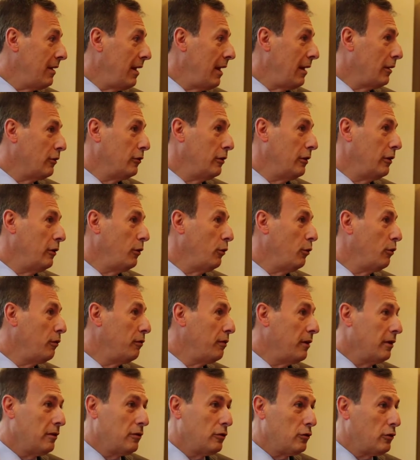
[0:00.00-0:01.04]
Actually, you will
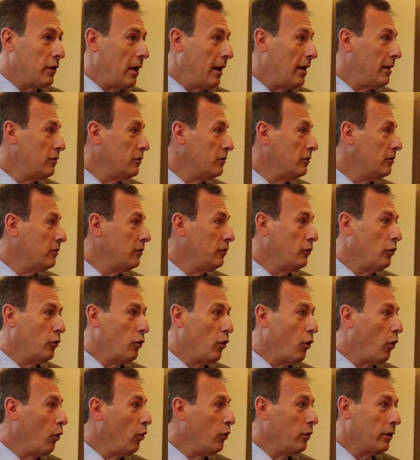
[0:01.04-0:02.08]
face challenges in your
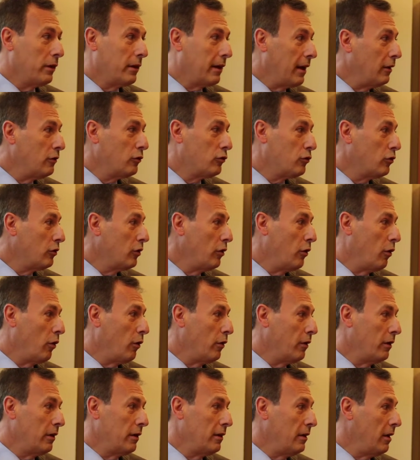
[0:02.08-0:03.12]
own country
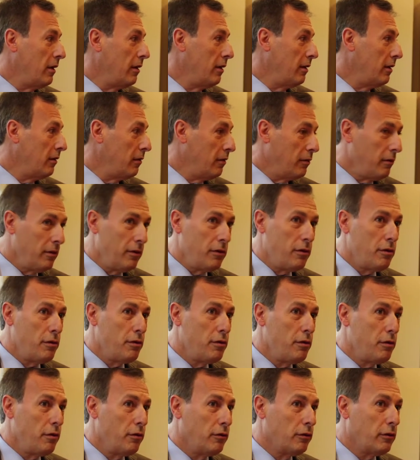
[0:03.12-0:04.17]
or in a
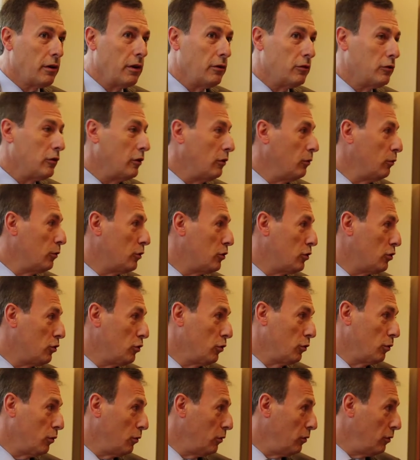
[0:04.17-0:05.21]
third country in which
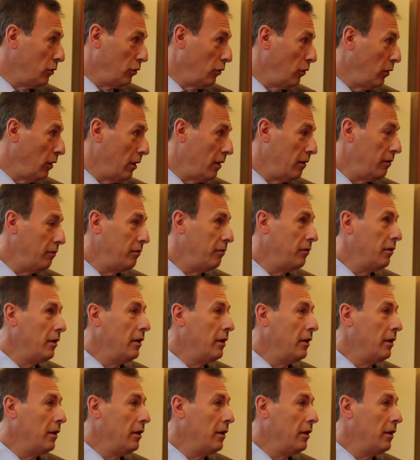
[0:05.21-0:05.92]
you live.